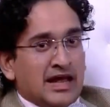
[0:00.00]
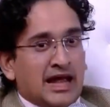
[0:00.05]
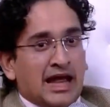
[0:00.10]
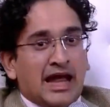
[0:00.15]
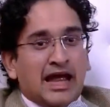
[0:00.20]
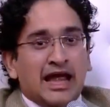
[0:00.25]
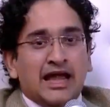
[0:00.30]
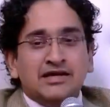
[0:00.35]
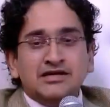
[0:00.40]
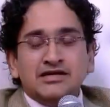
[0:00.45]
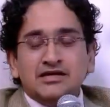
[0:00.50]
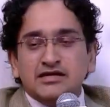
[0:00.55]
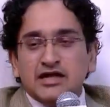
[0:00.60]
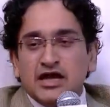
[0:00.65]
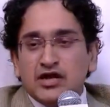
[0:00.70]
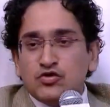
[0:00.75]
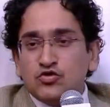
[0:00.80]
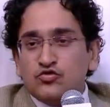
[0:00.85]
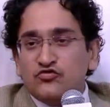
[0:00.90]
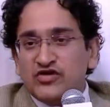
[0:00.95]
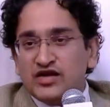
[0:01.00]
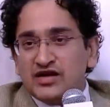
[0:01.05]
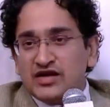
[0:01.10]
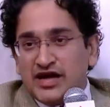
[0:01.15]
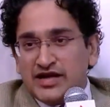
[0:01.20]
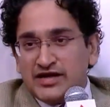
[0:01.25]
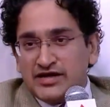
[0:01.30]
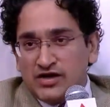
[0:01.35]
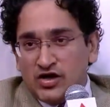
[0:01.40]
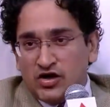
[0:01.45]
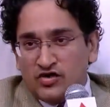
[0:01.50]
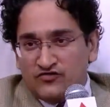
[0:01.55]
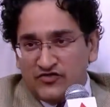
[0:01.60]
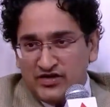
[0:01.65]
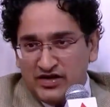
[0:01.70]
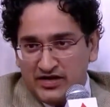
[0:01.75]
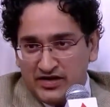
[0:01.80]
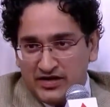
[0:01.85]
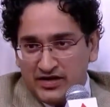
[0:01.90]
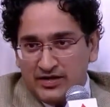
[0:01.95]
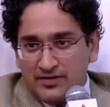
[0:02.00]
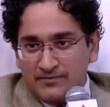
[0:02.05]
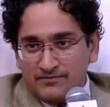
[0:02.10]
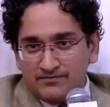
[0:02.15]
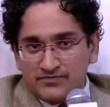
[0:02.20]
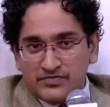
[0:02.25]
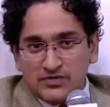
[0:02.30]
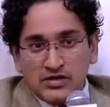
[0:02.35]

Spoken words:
and the Nehruvian idea of India